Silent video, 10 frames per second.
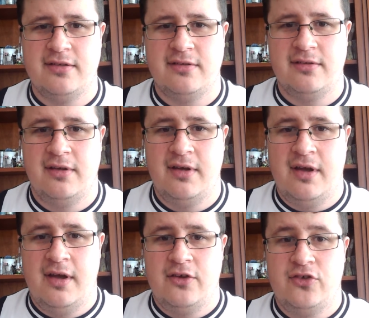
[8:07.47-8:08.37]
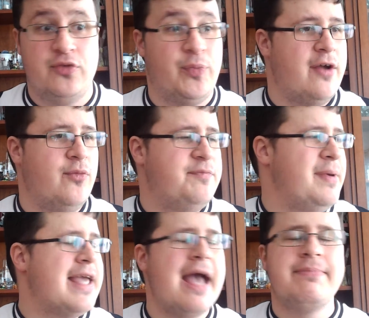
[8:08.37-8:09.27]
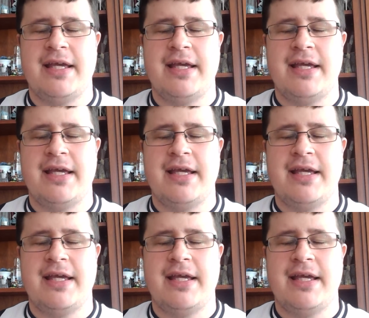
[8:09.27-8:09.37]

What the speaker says: And like,